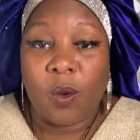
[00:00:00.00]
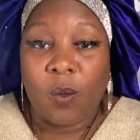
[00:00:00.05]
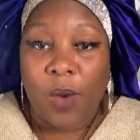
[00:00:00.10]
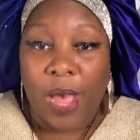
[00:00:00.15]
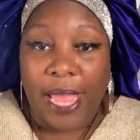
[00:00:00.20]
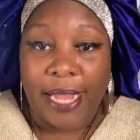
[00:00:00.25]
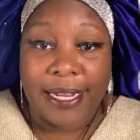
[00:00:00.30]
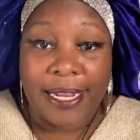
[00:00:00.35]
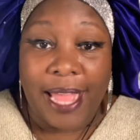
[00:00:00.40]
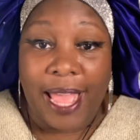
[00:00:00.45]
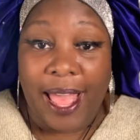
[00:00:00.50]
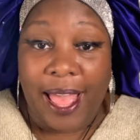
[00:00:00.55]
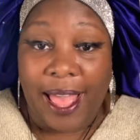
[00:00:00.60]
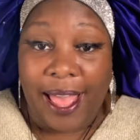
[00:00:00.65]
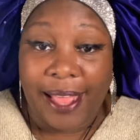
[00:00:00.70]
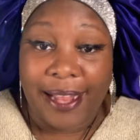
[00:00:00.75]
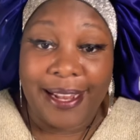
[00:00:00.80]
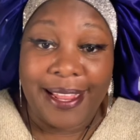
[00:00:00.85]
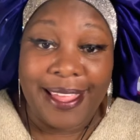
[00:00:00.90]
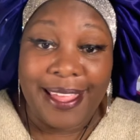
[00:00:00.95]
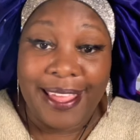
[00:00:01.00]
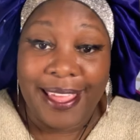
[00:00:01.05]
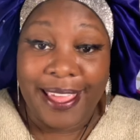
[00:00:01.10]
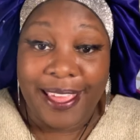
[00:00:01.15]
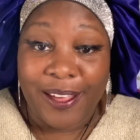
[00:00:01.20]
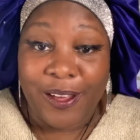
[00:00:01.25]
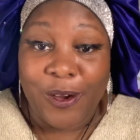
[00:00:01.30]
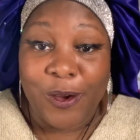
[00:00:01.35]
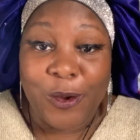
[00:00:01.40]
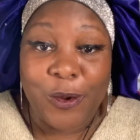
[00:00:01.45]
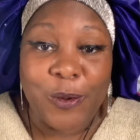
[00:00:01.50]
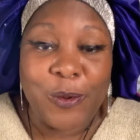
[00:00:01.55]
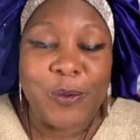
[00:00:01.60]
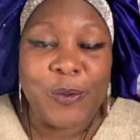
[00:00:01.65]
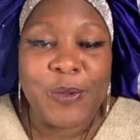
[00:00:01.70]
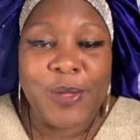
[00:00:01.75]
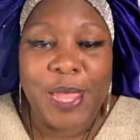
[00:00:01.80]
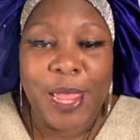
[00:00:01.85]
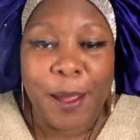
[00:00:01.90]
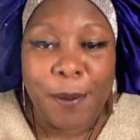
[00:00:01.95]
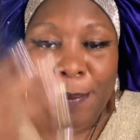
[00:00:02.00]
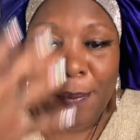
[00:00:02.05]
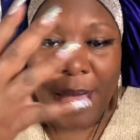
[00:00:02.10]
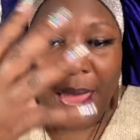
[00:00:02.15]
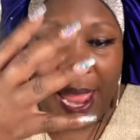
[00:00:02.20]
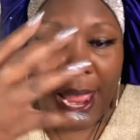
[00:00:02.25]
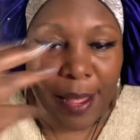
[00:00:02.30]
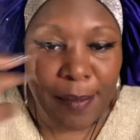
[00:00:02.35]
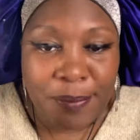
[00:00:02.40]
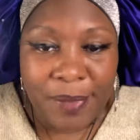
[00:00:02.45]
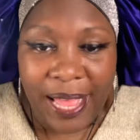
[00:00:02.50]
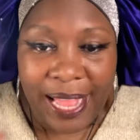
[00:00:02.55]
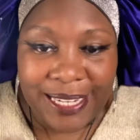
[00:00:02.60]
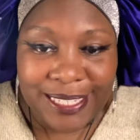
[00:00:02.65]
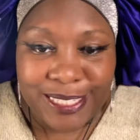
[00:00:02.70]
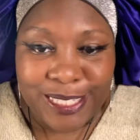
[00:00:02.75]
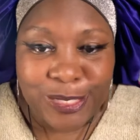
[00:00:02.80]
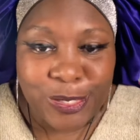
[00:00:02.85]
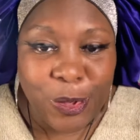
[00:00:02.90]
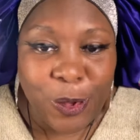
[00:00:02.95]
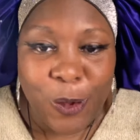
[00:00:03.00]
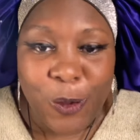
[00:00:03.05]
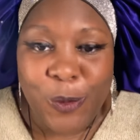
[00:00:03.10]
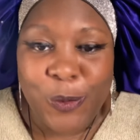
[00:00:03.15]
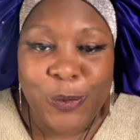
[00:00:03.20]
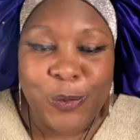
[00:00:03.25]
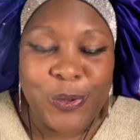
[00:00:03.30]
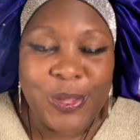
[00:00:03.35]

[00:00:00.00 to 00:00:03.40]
why not heal mind, body, soul,